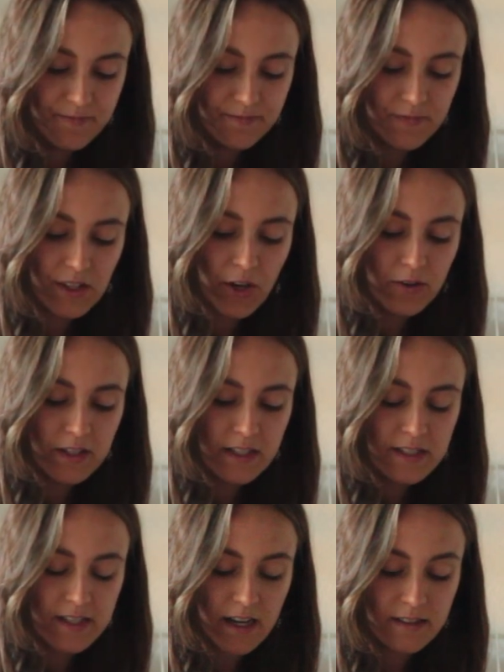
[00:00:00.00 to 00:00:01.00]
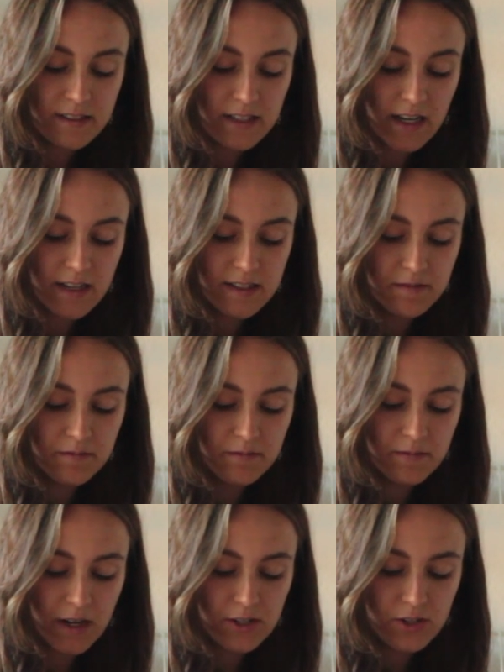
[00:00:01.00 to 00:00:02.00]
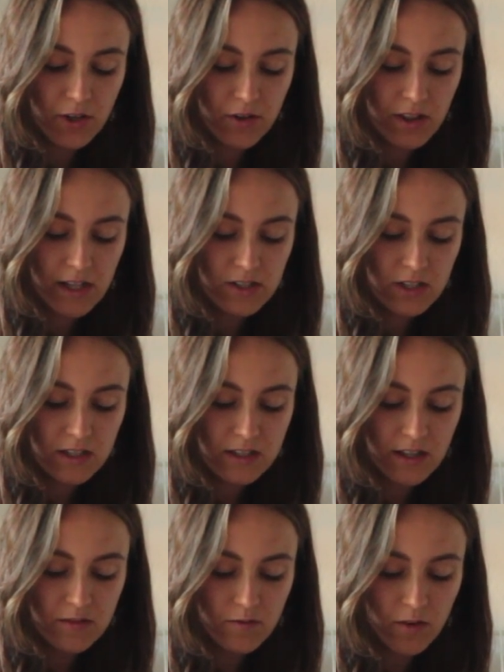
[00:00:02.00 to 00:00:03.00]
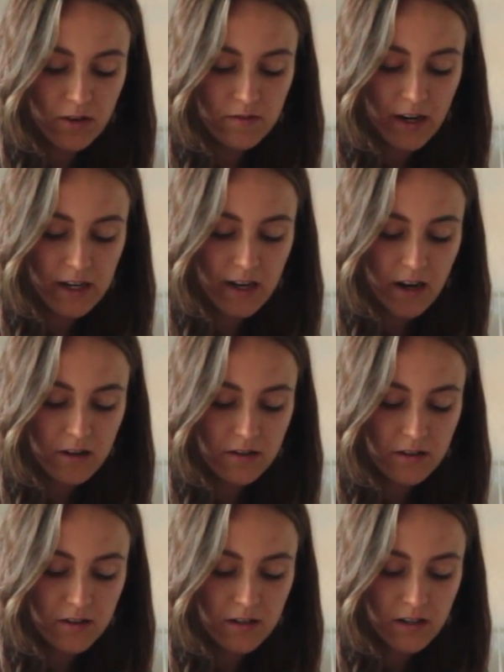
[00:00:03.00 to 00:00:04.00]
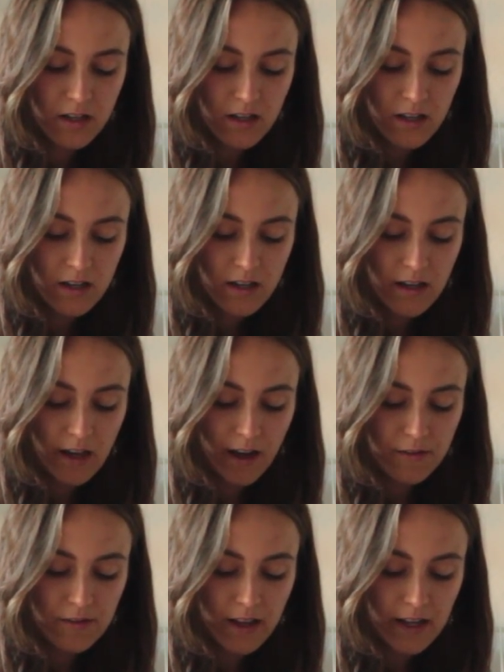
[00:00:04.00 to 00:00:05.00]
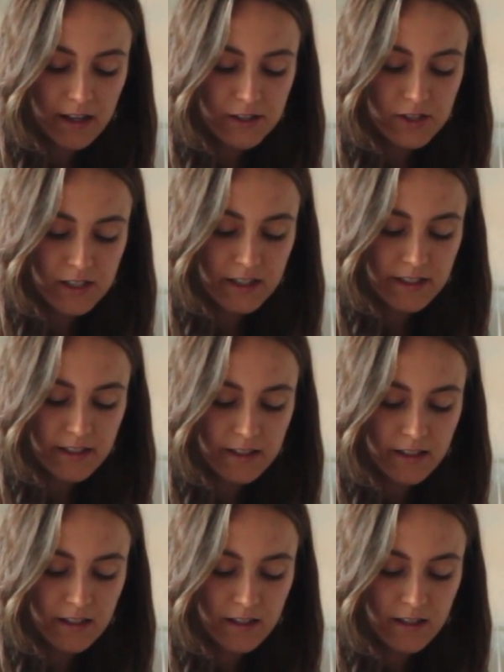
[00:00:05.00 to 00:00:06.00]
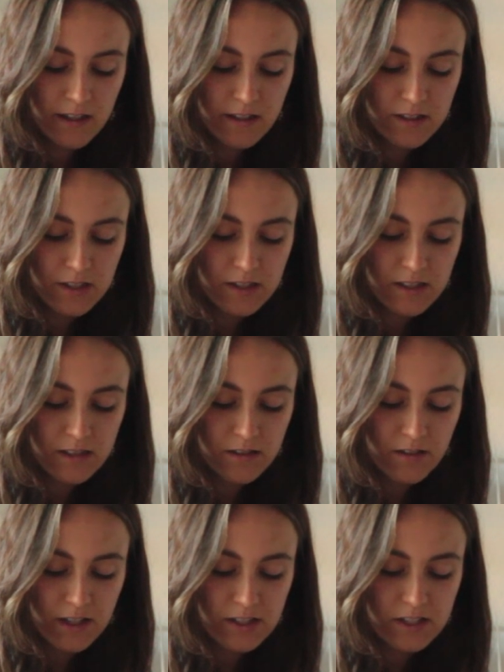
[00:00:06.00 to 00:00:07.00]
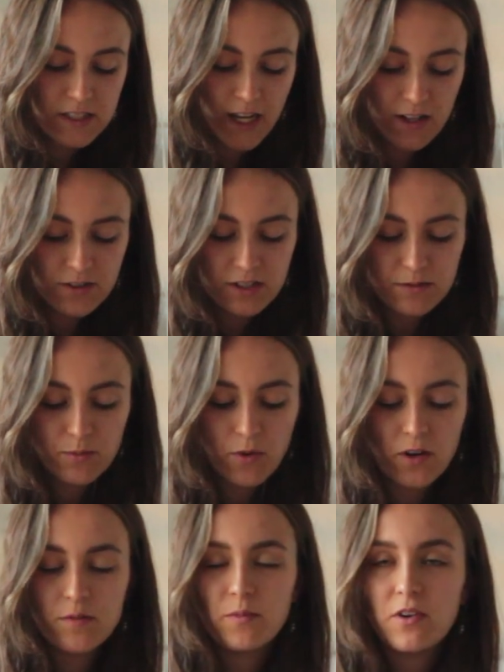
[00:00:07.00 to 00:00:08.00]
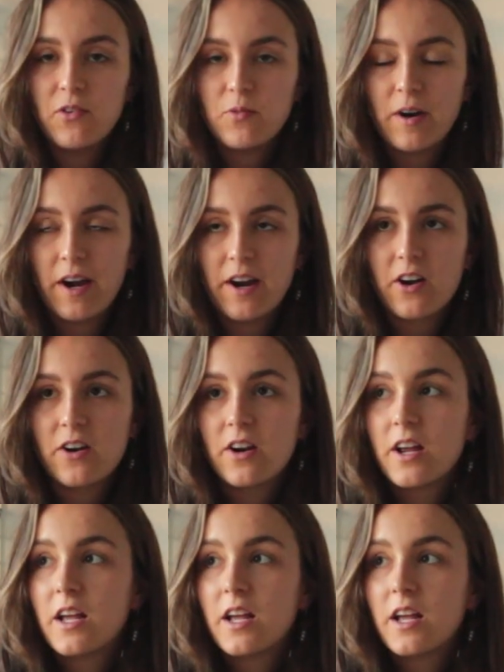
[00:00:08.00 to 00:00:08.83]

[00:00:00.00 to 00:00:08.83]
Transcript: The only signs that might show that she's in one right now, I feel like you can just tell she's more and more aware.